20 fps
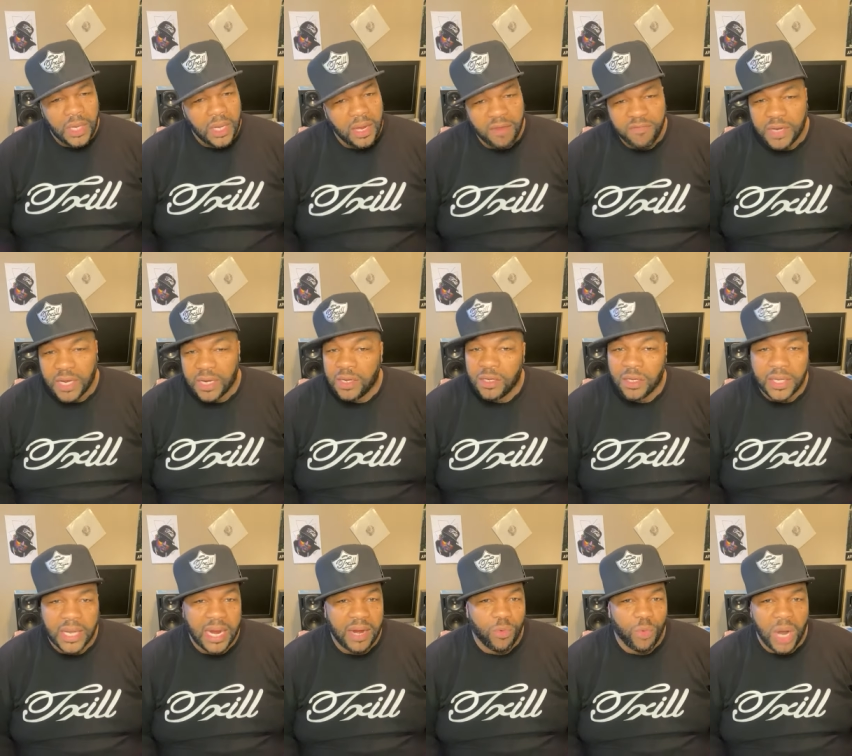If that
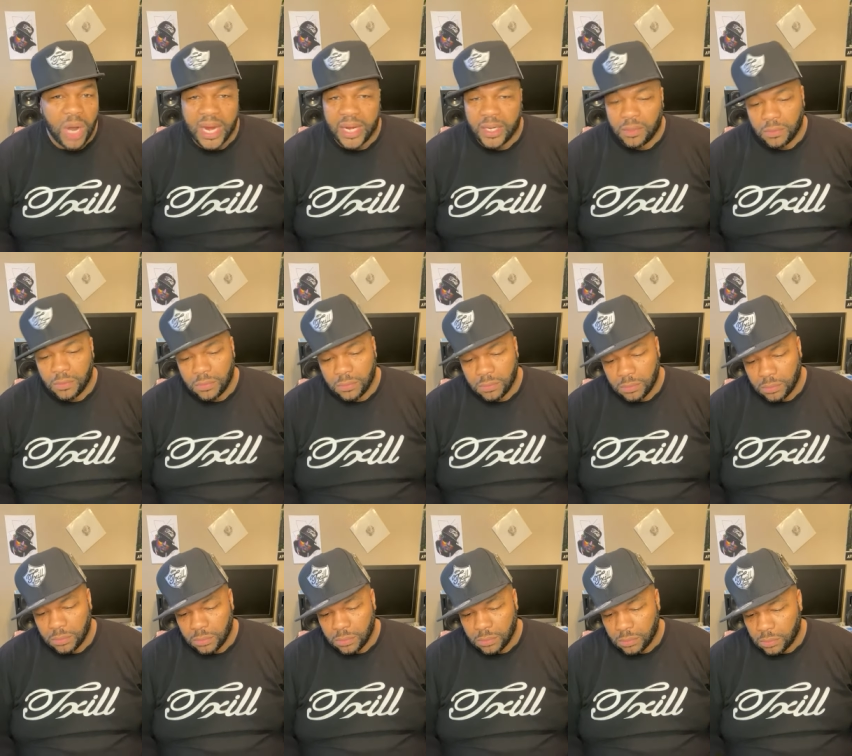hook ain't right,
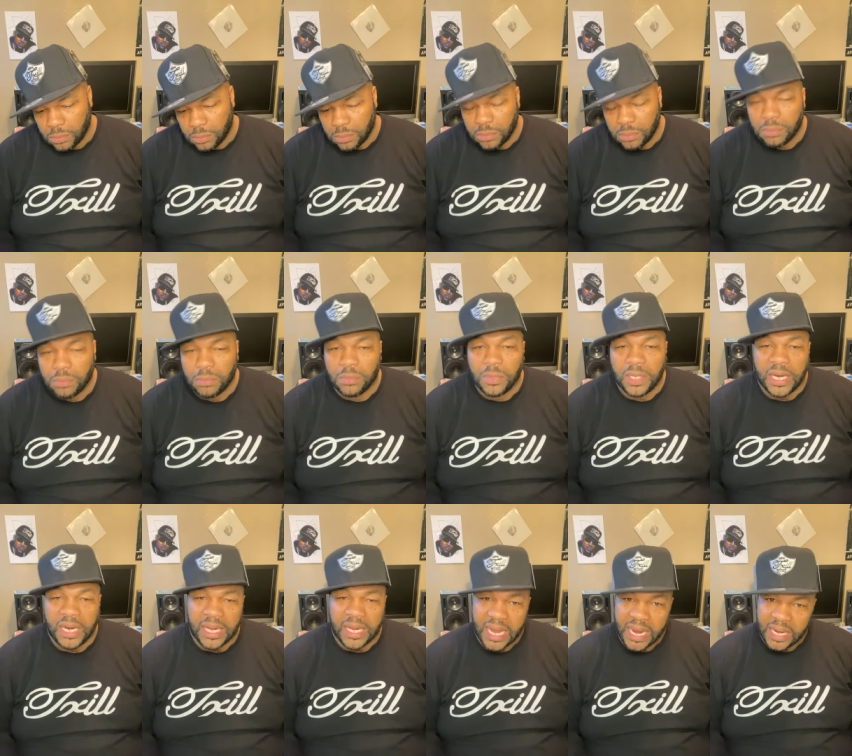
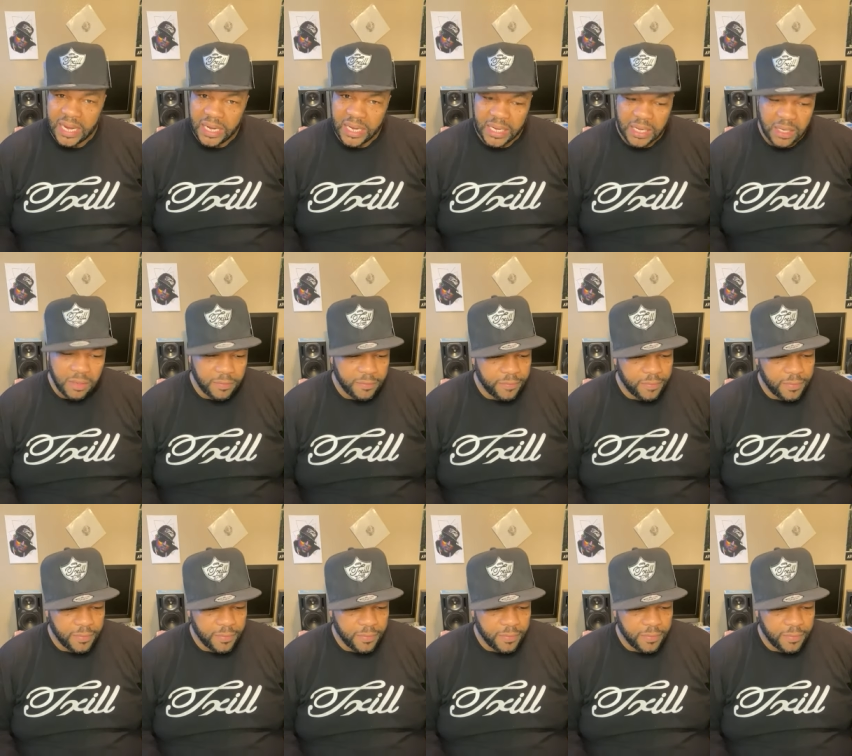it can't leave.